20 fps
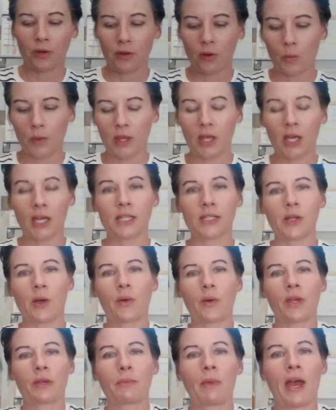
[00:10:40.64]
We Like
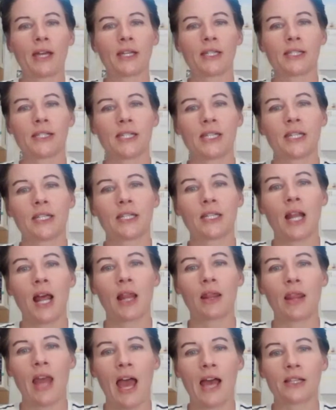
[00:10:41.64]
Sewing magazine
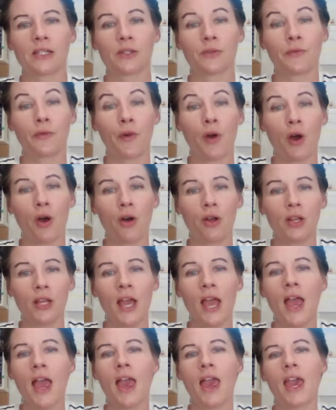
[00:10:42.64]
last fall,
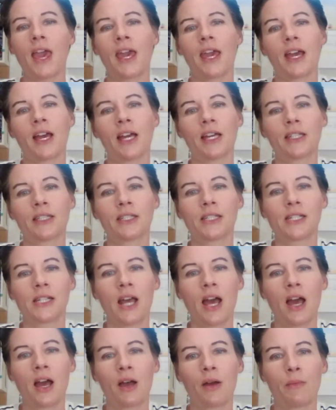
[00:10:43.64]
and
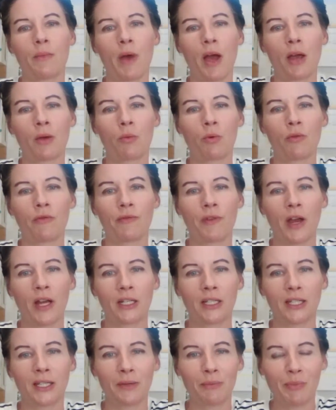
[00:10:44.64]
I will
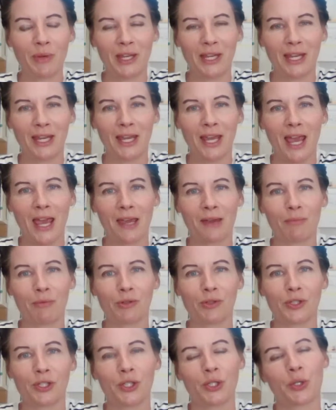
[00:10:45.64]
finally be
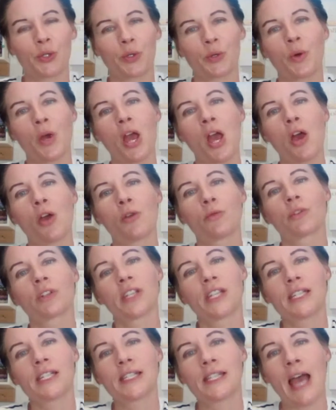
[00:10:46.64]
able to
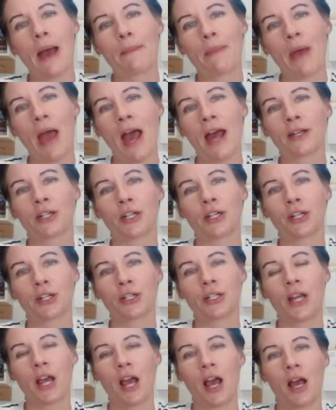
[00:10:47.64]
release that
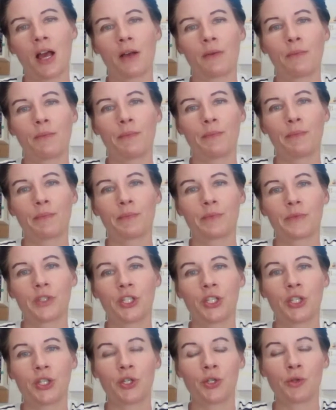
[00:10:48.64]
pattern
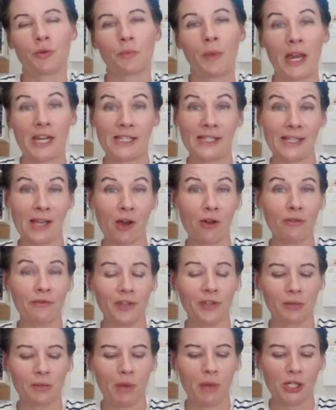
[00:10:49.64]
to you myself
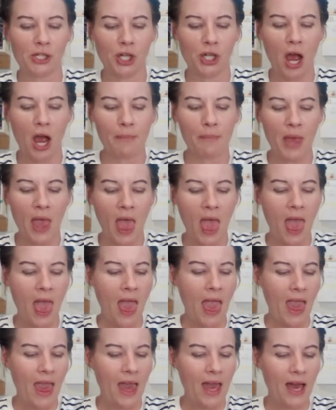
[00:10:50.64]
in my shop.
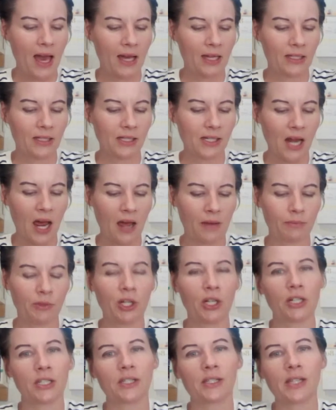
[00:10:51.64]
And I'm
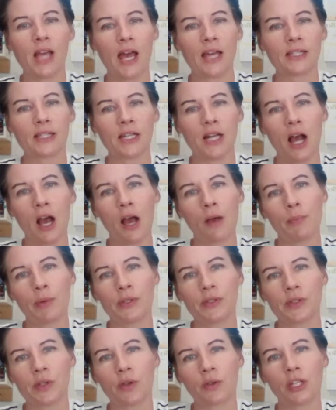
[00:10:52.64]
going to size it up
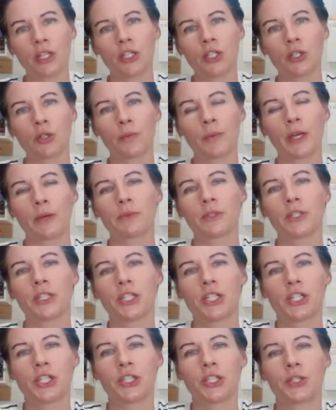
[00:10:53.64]
so that you'll be able
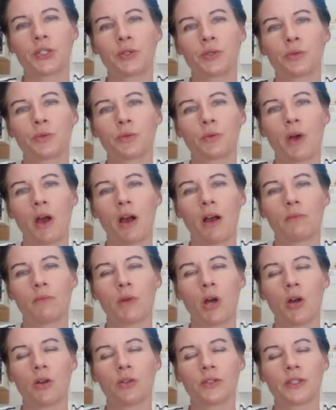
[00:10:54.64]
to do
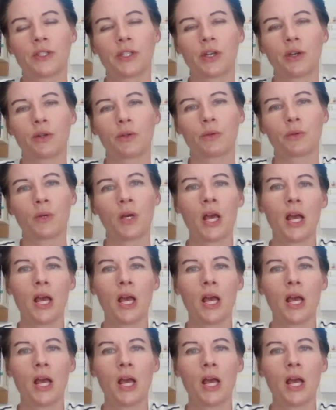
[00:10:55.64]
also